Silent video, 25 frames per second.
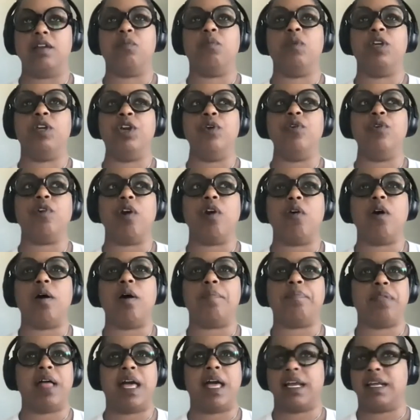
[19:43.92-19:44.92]
when you grow
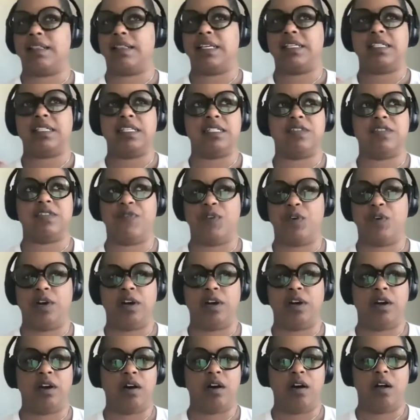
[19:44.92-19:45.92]
up Black, and this is
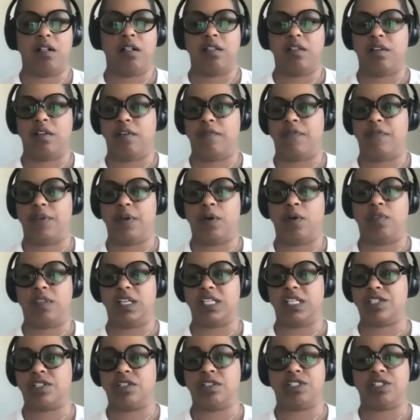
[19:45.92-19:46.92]
for all of the
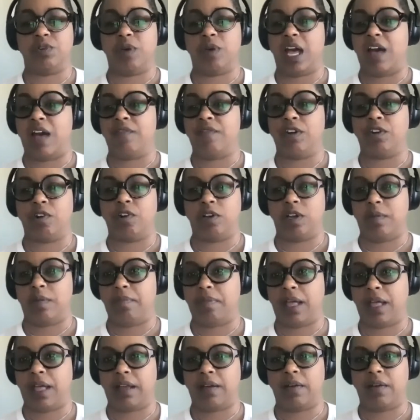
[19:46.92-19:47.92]
listeners who haven't grown
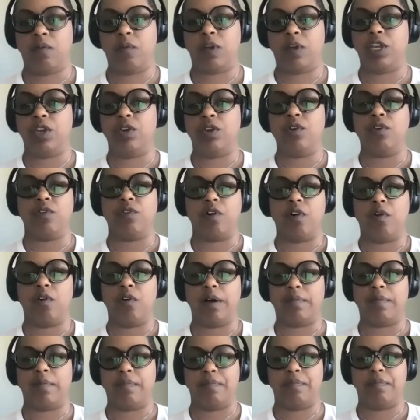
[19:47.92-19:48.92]
up Black, when you grow
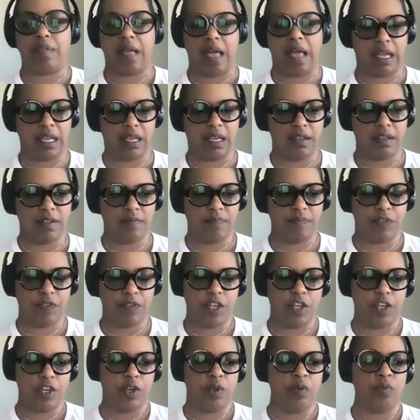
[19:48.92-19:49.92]
up Black,
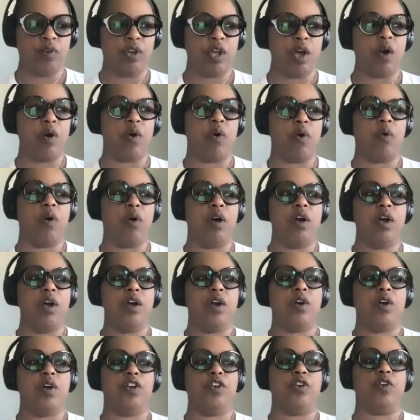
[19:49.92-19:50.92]
that you know
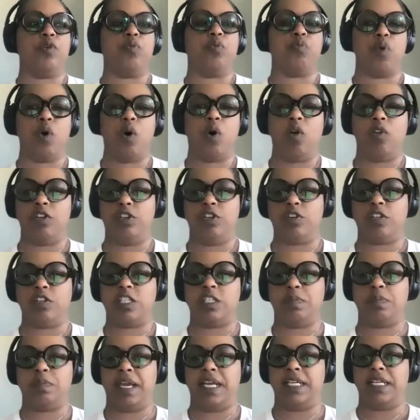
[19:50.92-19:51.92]
your role in your
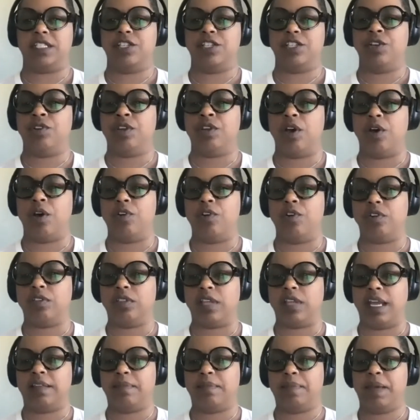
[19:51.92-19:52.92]
space, you know
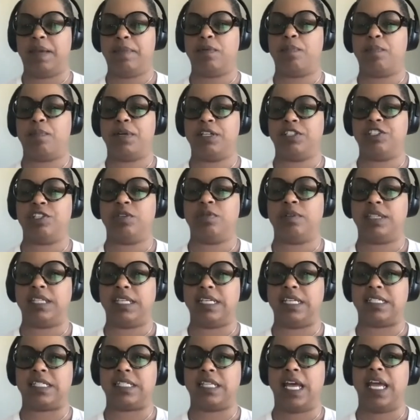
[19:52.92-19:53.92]
your lane. People put you in
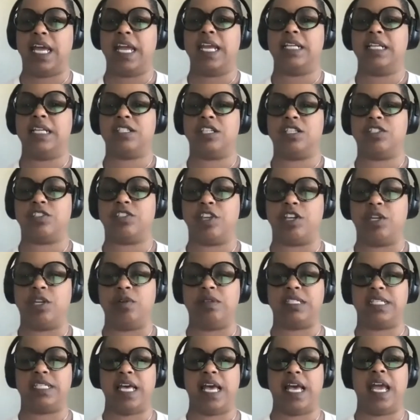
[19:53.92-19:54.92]
these lanes, and so
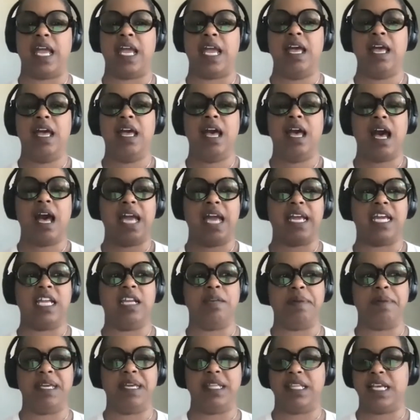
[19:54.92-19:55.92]
you say, I
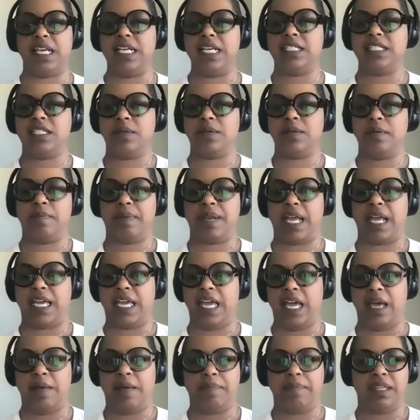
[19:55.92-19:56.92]
can be this, but I
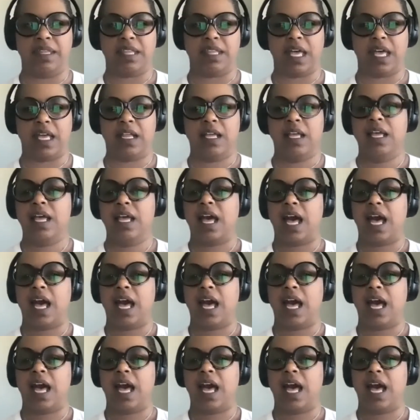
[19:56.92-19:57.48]
can't be that.